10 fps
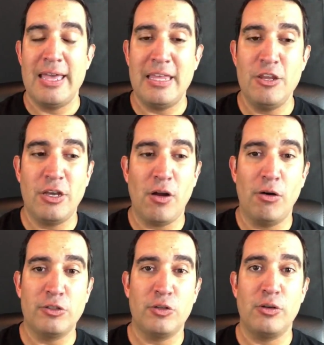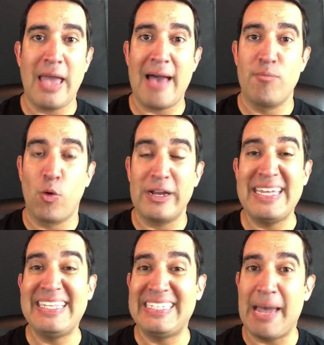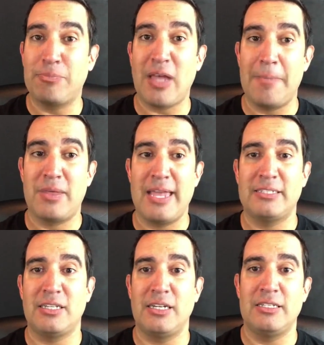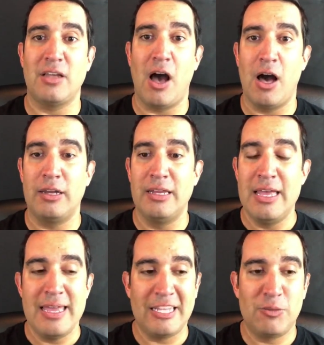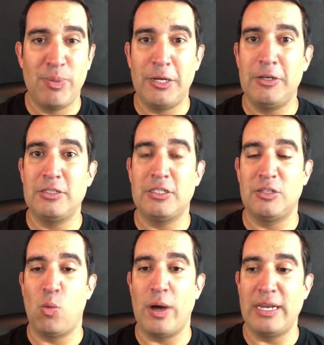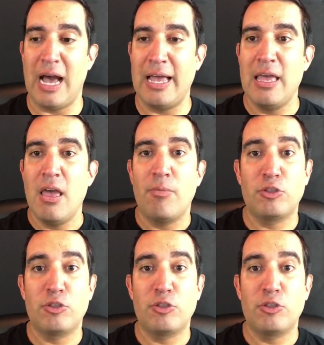And then you could also have more in-depth type case studies on experiences and whatnot.